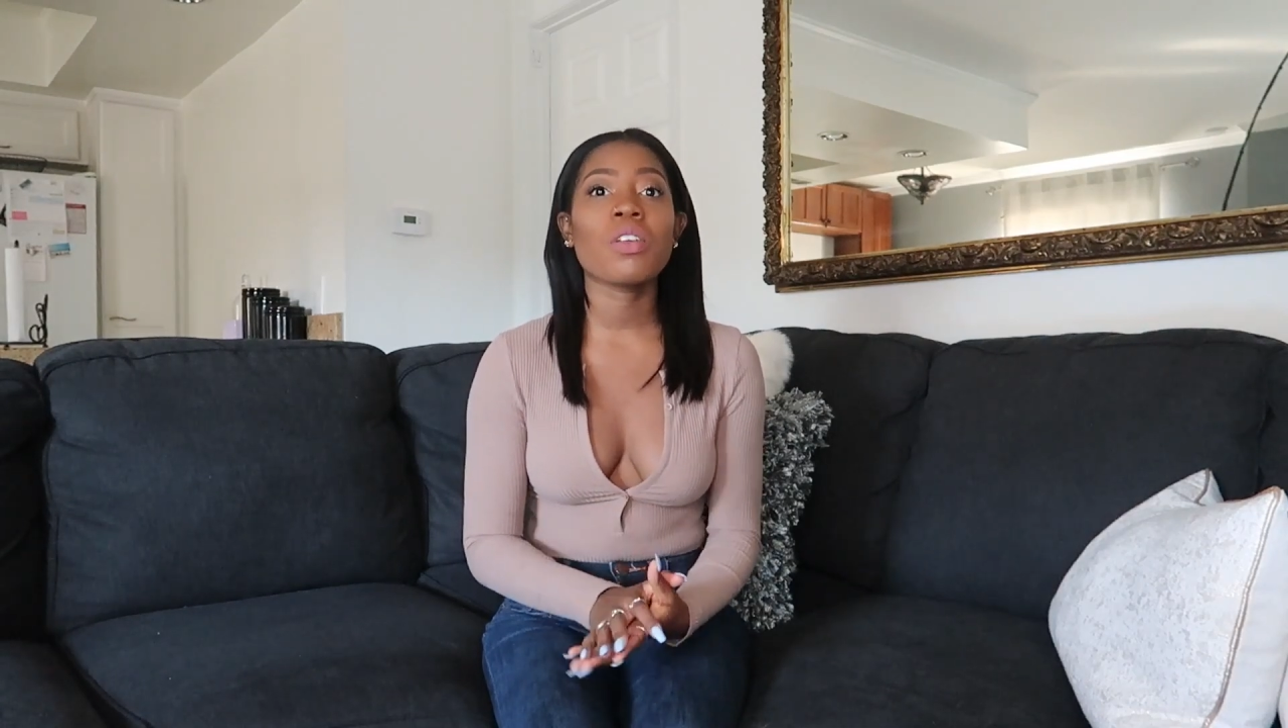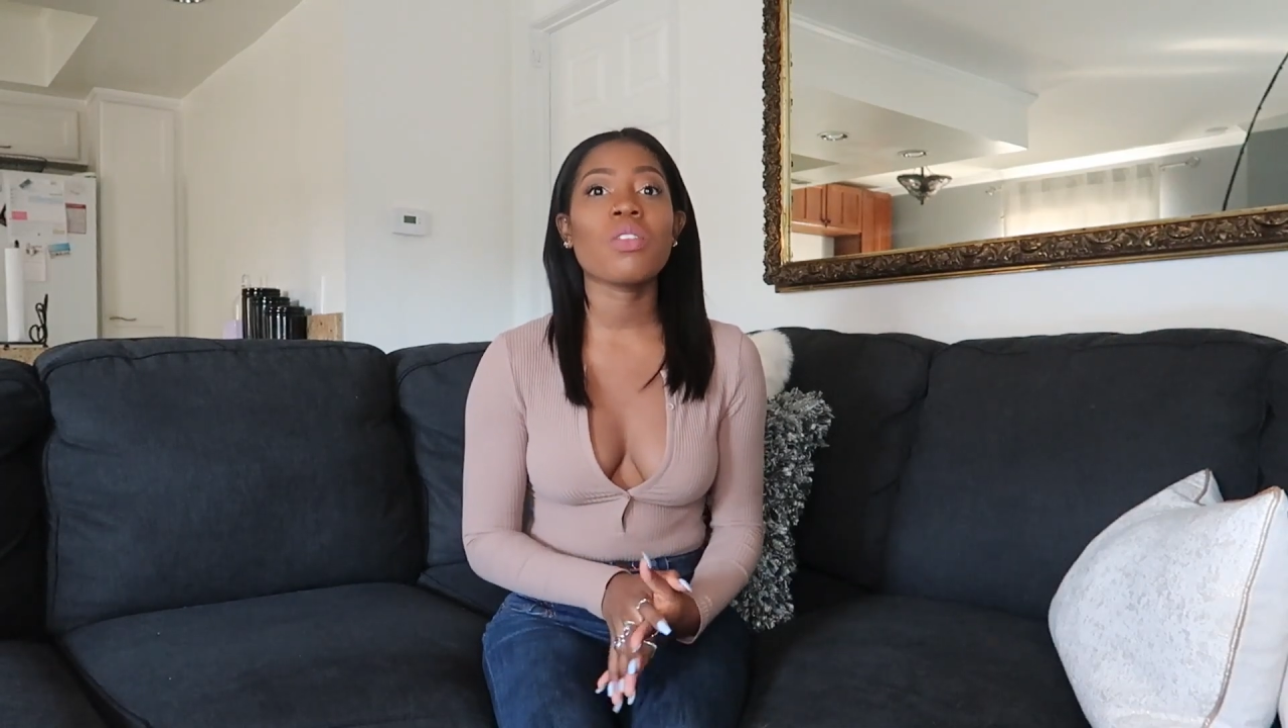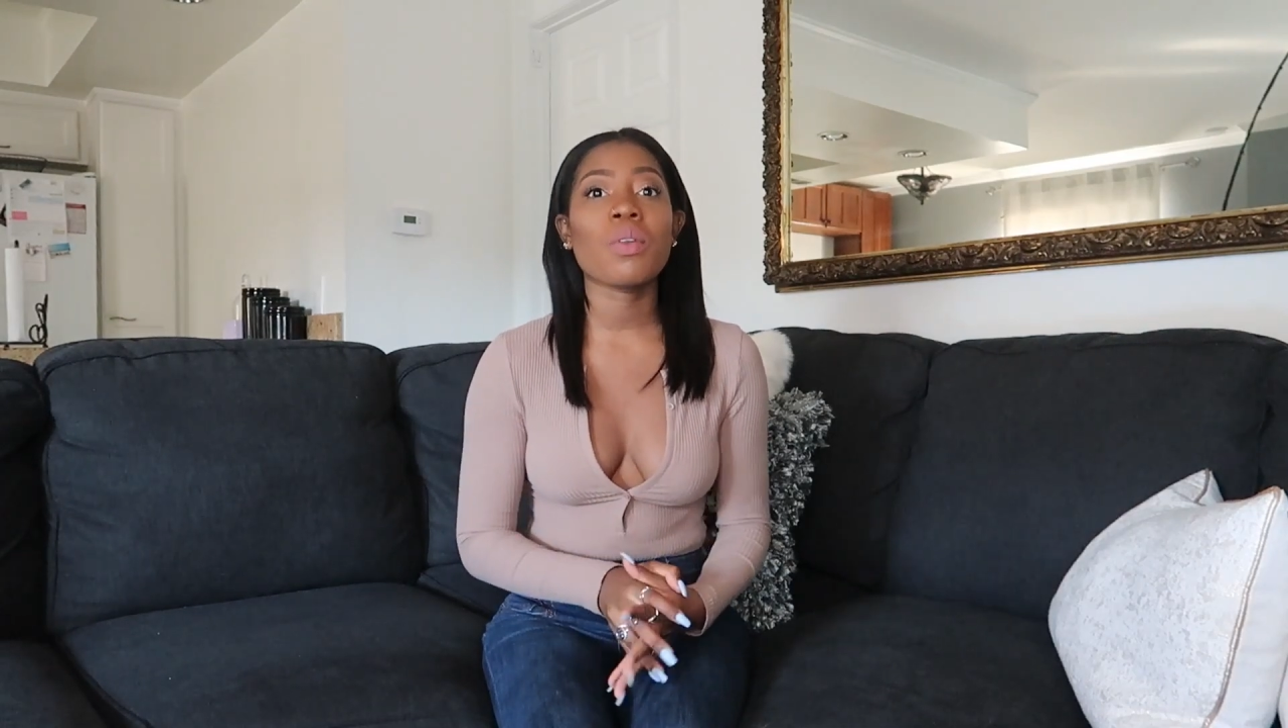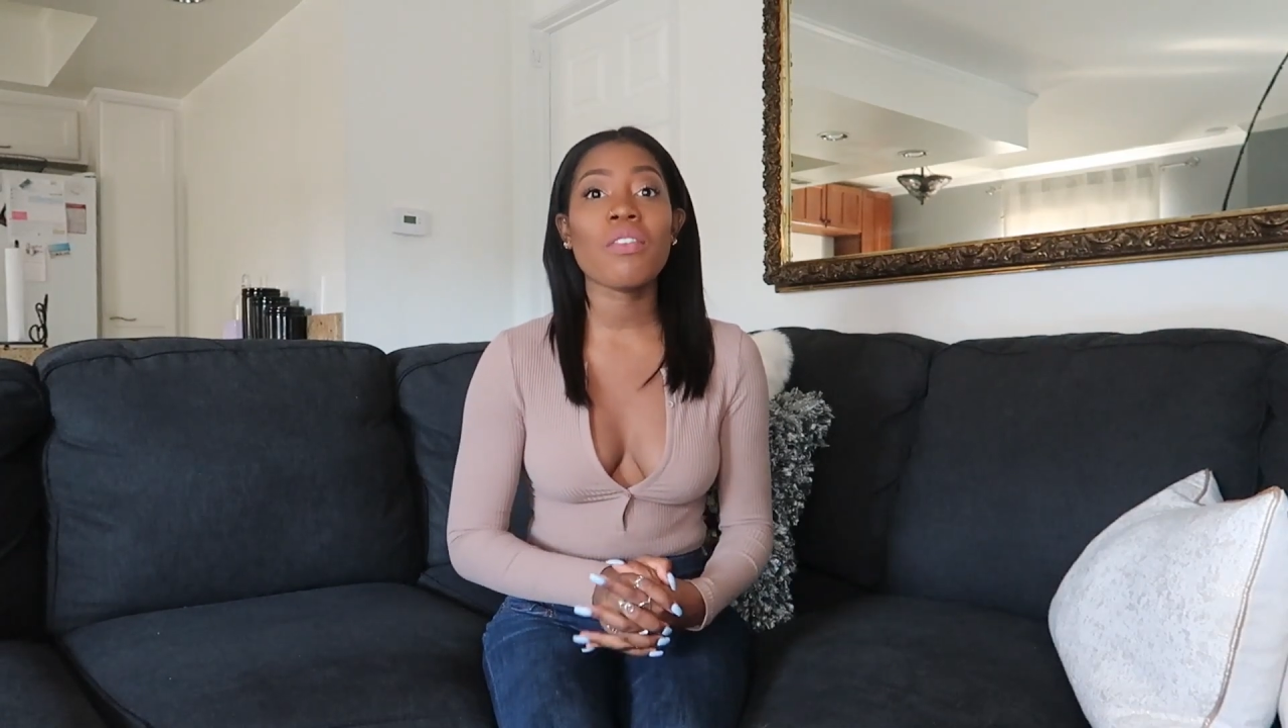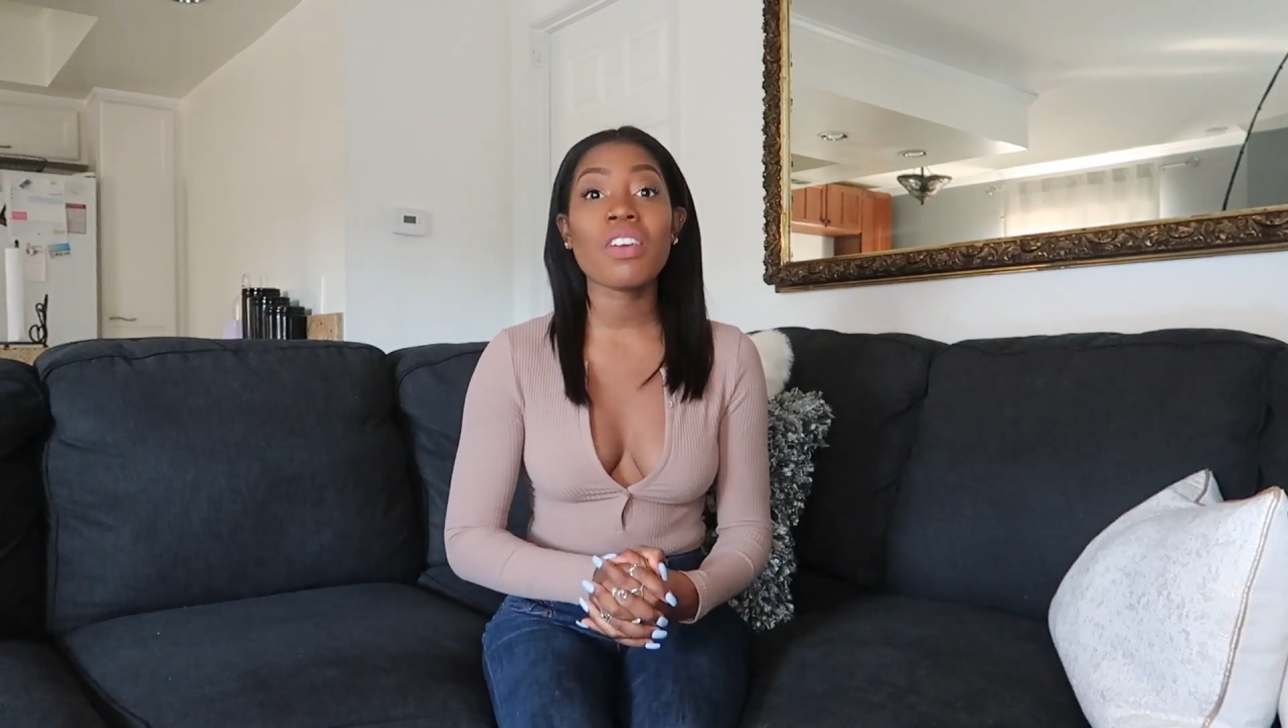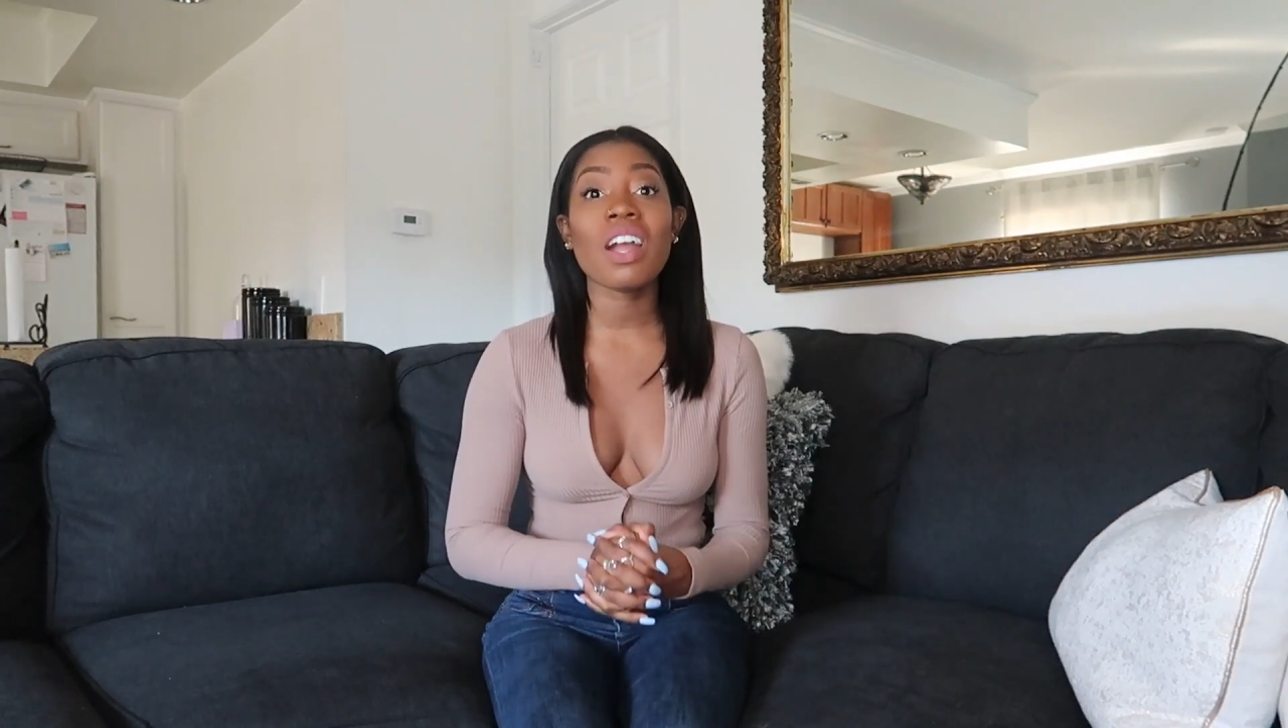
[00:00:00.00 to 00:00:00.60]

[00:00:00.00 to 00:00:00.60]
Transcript: Goods or whatever,